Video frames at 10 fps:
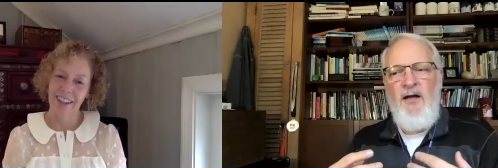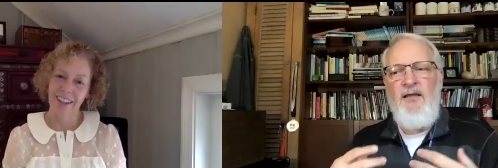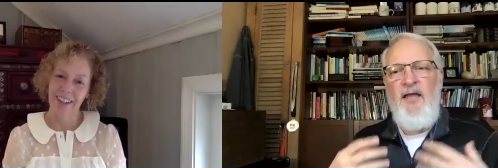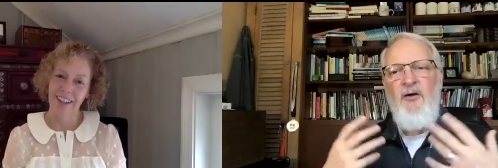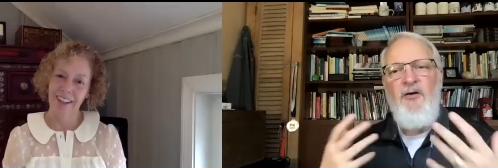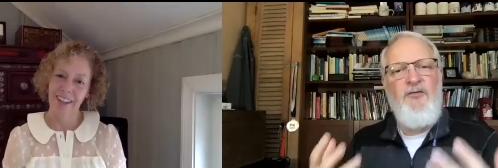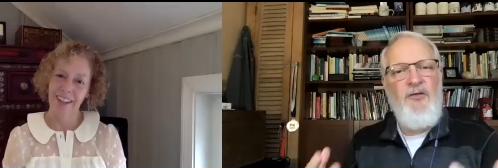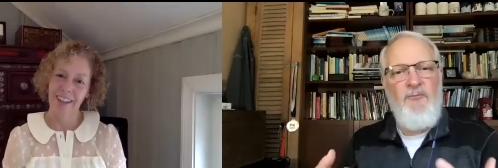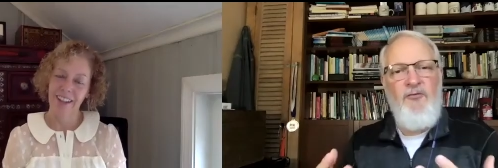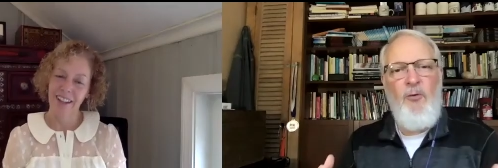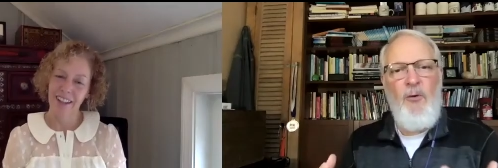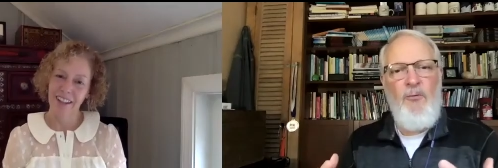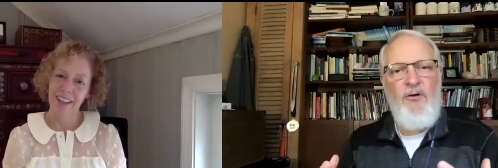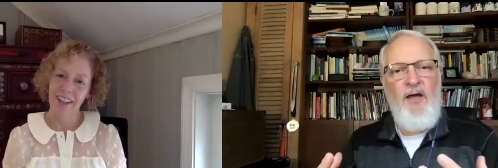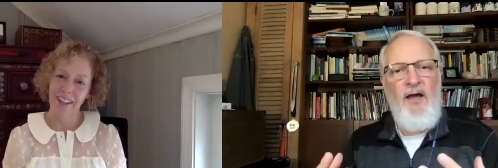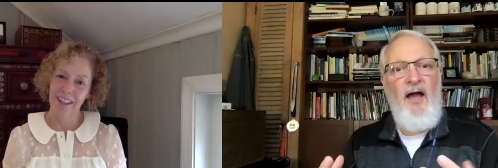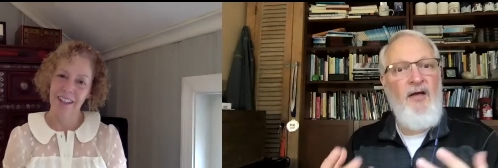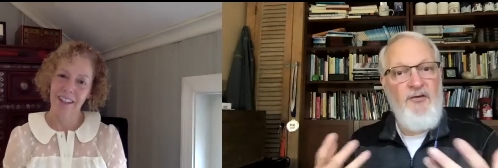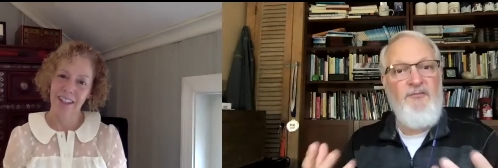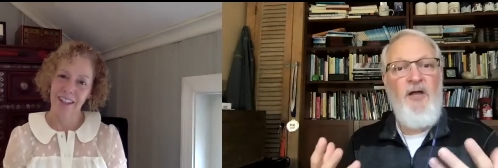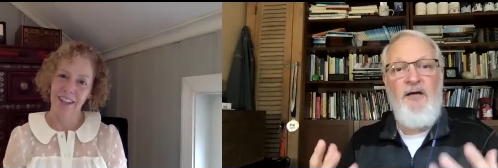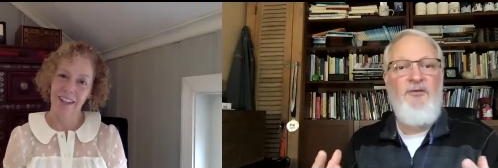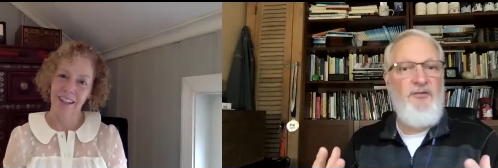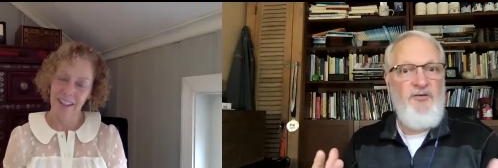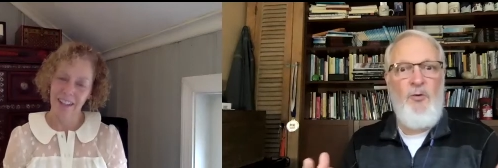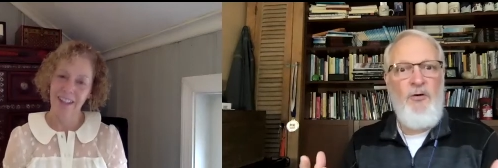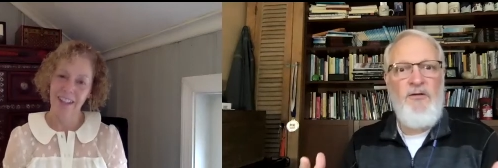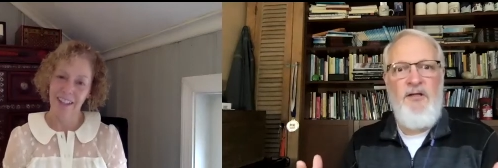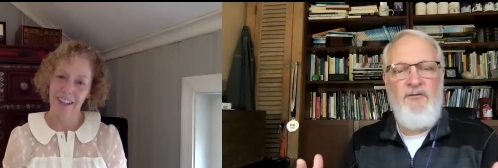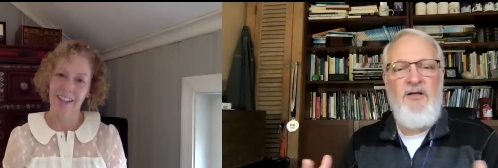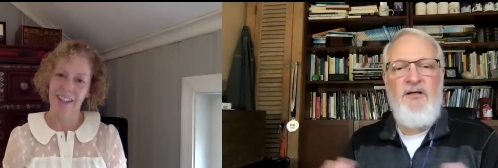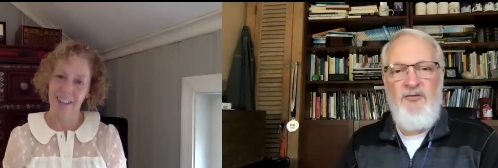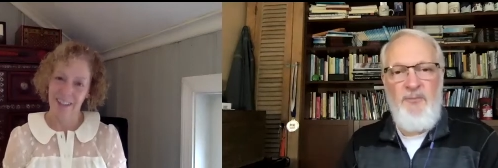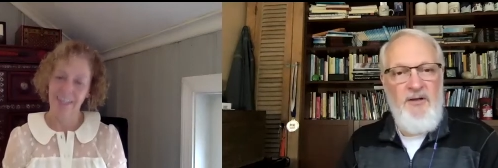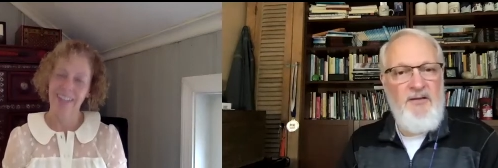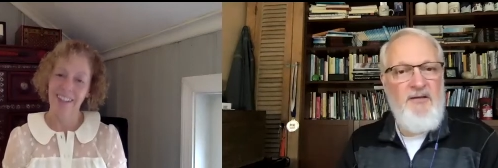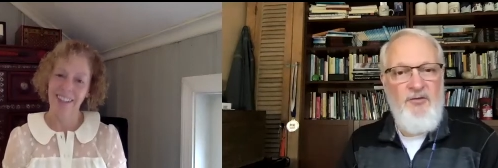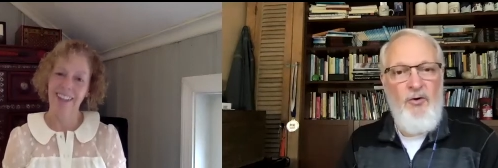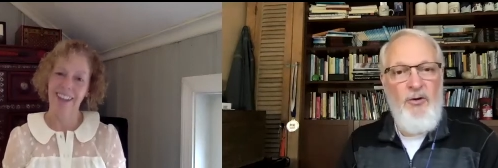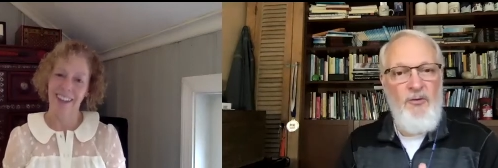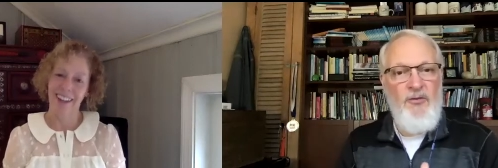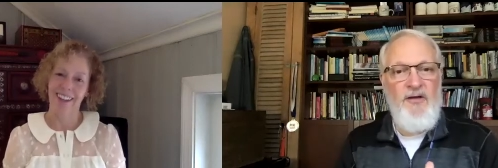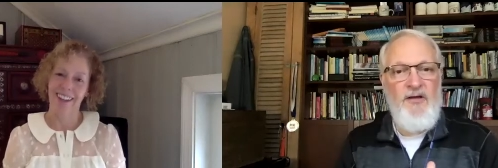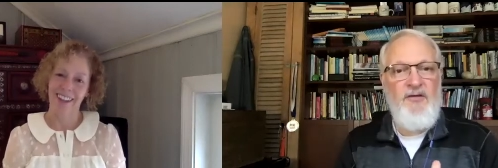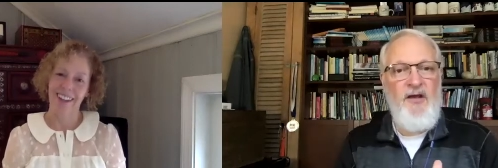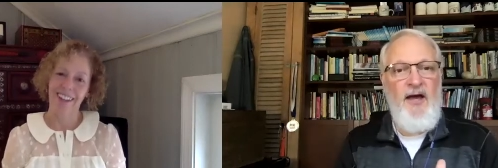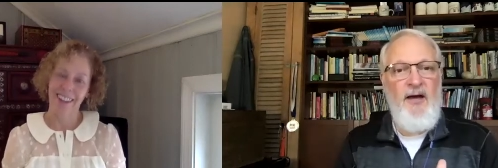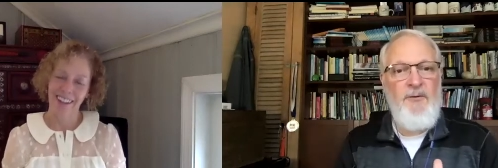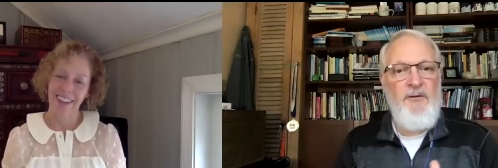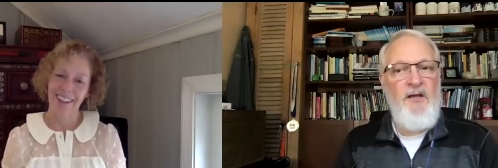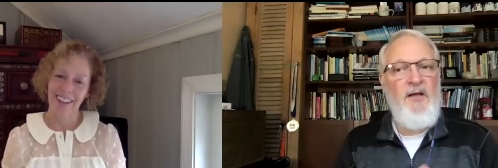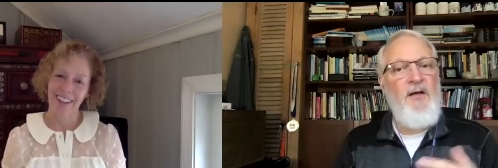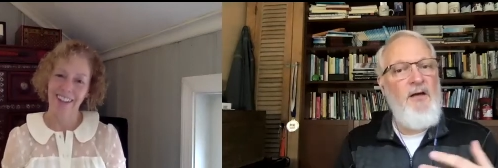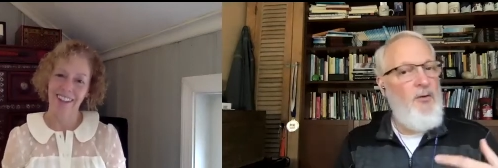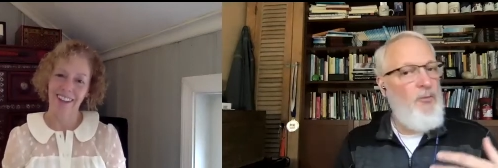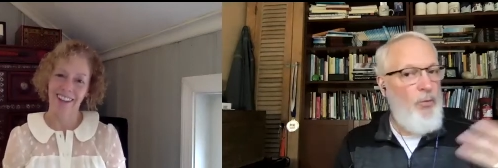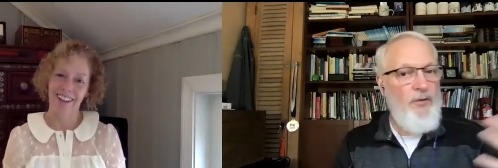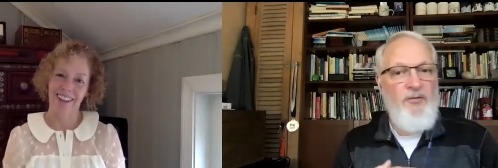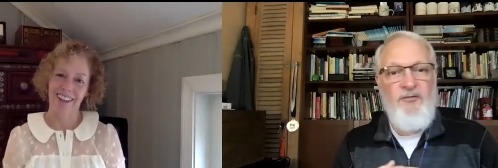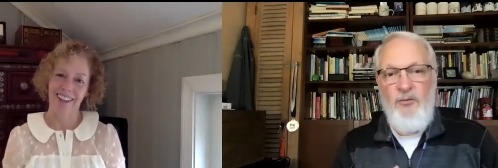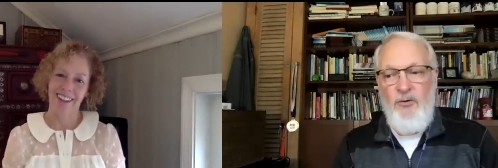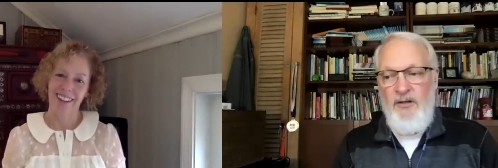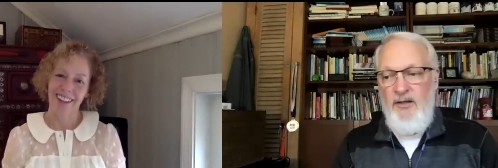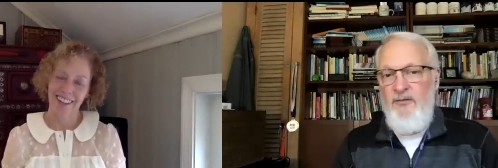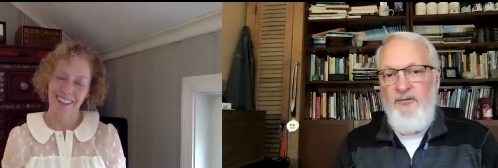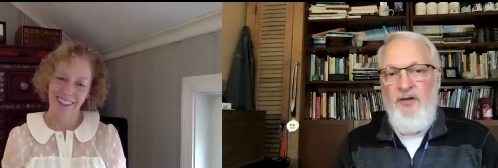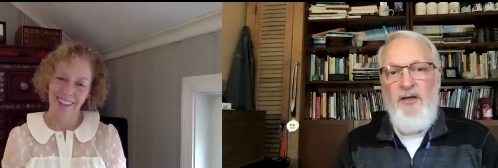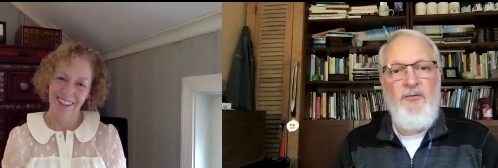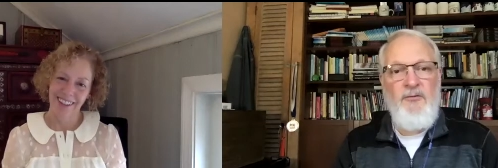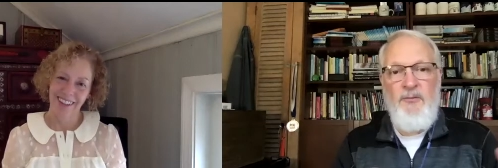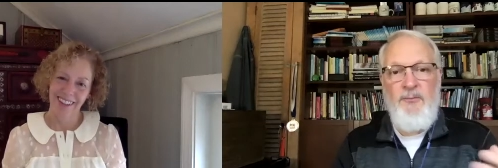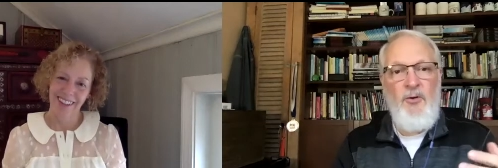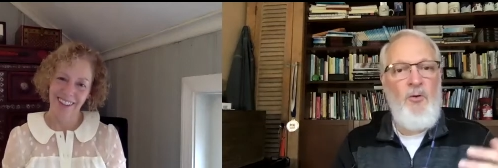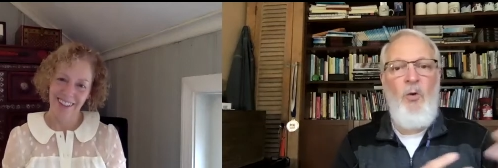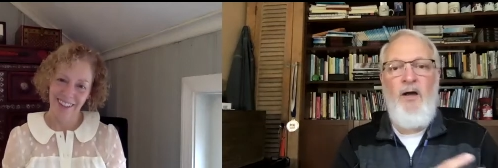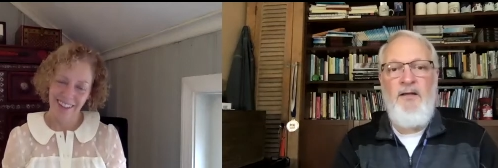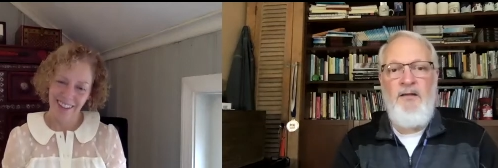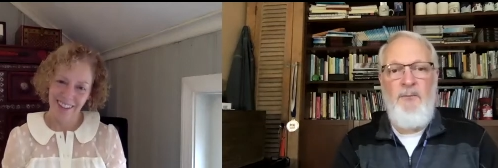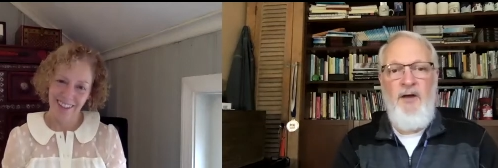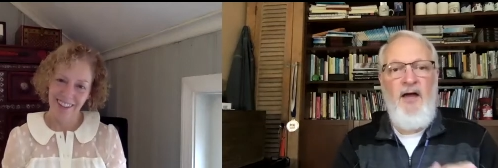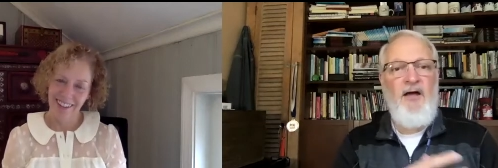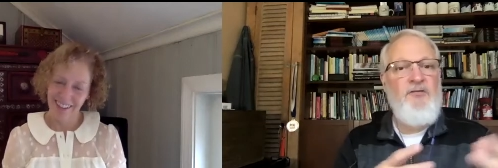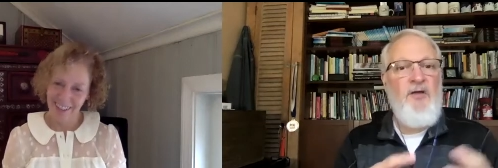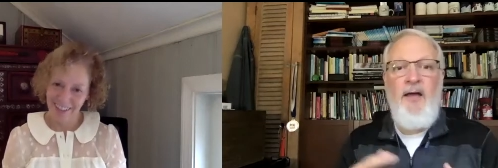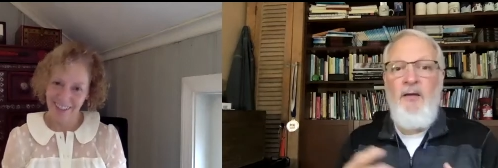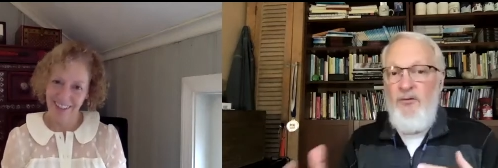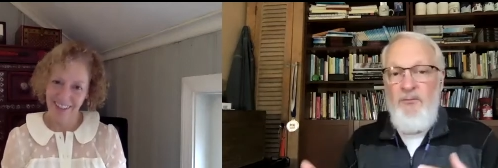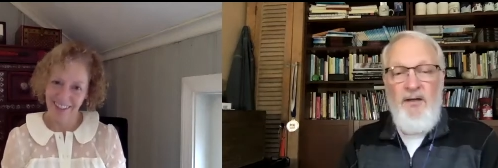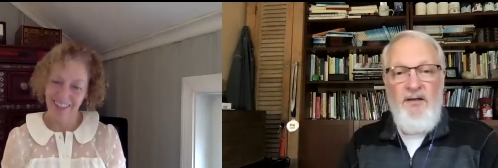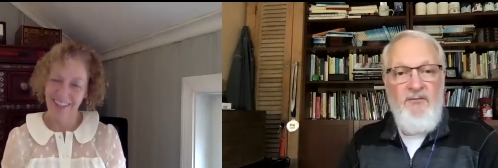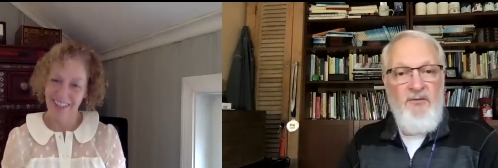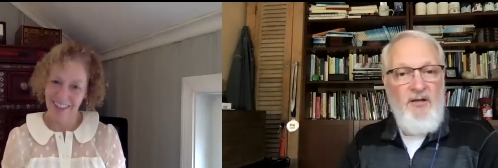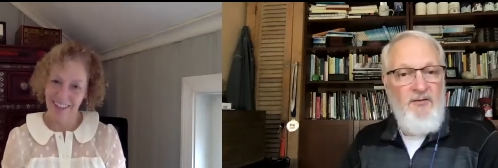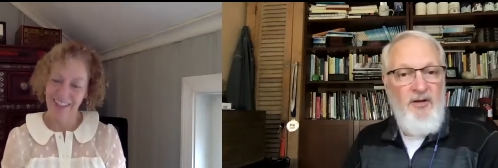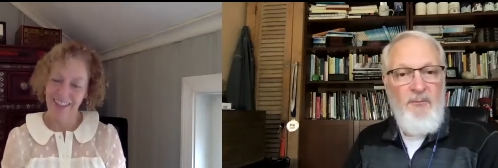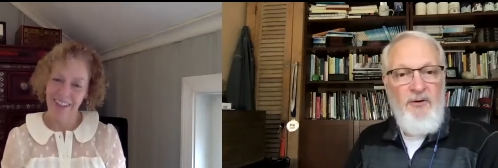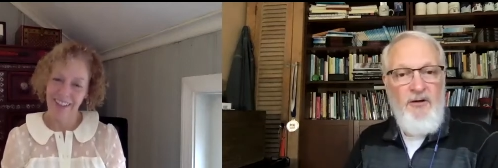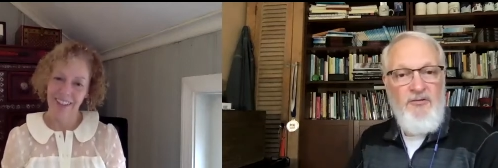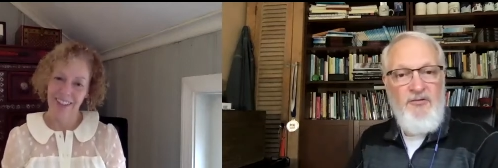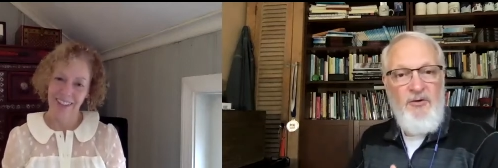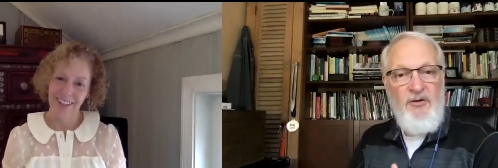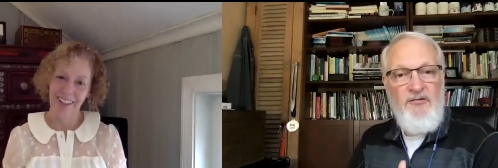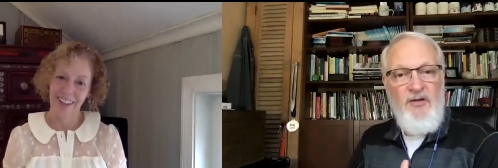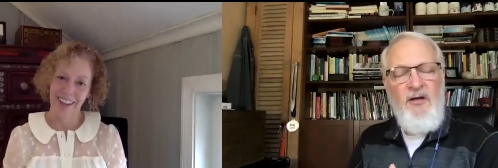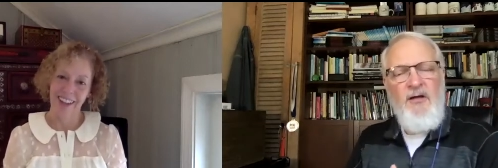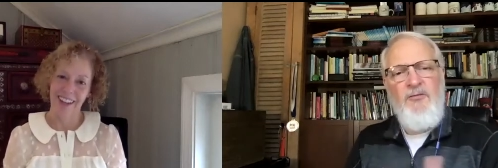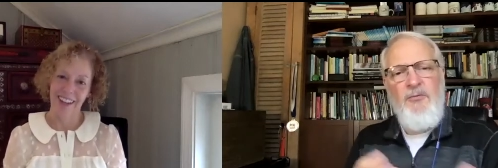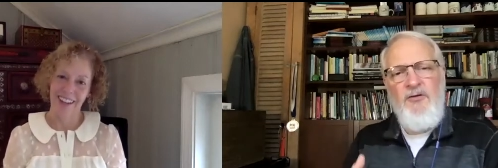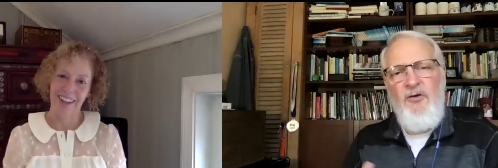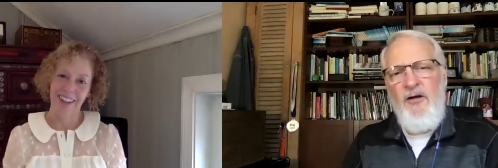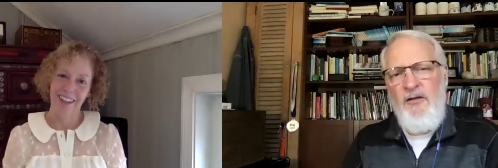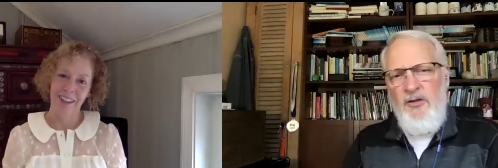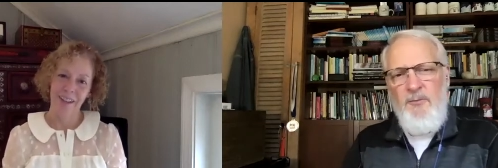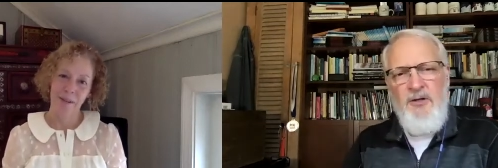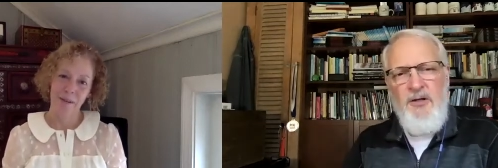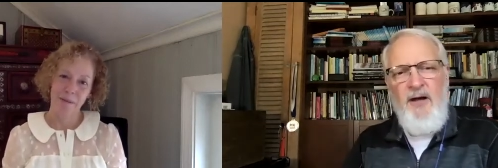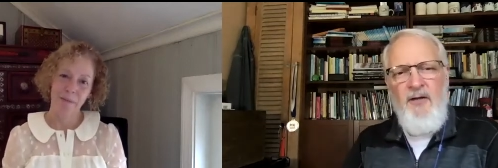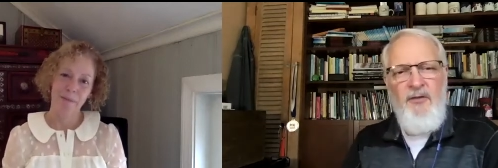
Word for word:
Speaker 1: carries them forward as if life is still worth living despite these horrible things that happen with the story at the center of the book way in the past and with many of the contemporary stories. Do you want to talk a little bit about